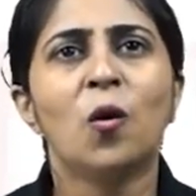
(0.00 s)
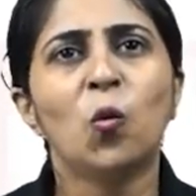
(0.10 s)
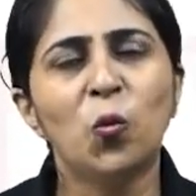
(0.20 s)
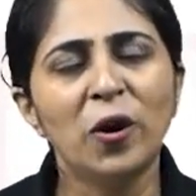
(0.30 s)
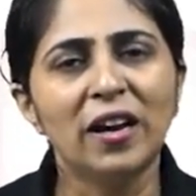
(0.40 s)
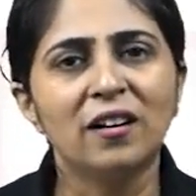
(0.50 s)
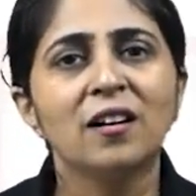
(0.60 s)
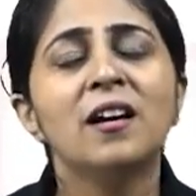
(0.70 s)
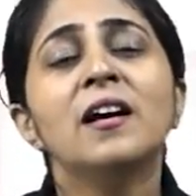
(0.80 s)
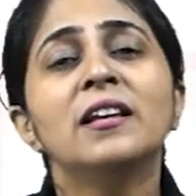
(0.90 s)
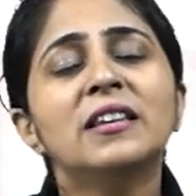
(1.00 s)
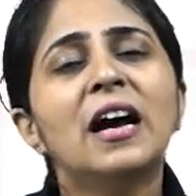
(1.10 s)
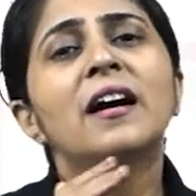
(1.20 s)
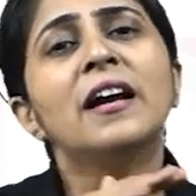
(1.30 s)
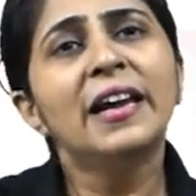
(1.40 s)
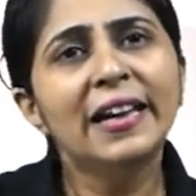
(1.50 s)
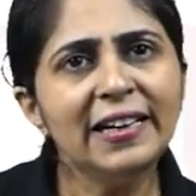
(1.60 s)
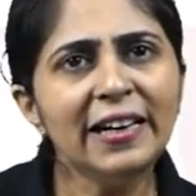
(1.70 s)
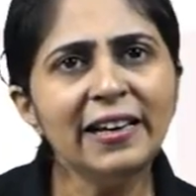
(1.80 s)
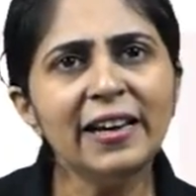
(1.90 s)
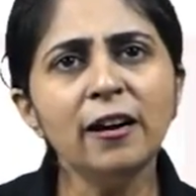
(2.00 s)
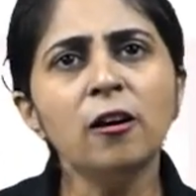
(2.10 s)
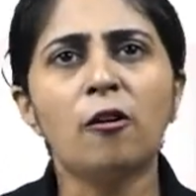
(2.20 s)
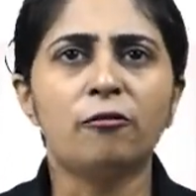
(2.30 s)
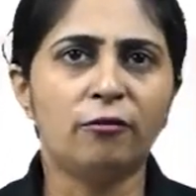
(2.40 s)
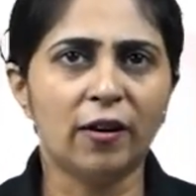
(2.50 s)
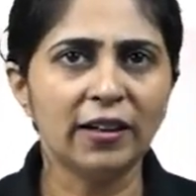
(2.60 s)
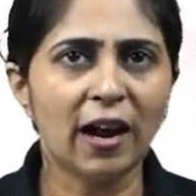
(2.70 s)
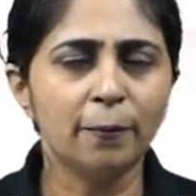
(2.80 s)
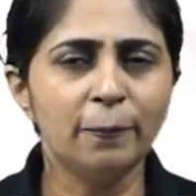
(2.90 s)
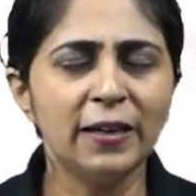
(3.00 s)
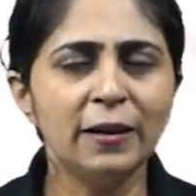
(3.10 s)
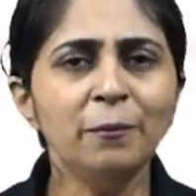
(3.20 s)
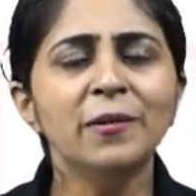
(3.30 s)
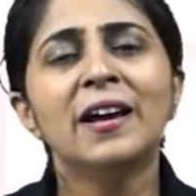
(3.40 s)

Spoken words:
where the hidden layer of one RBM,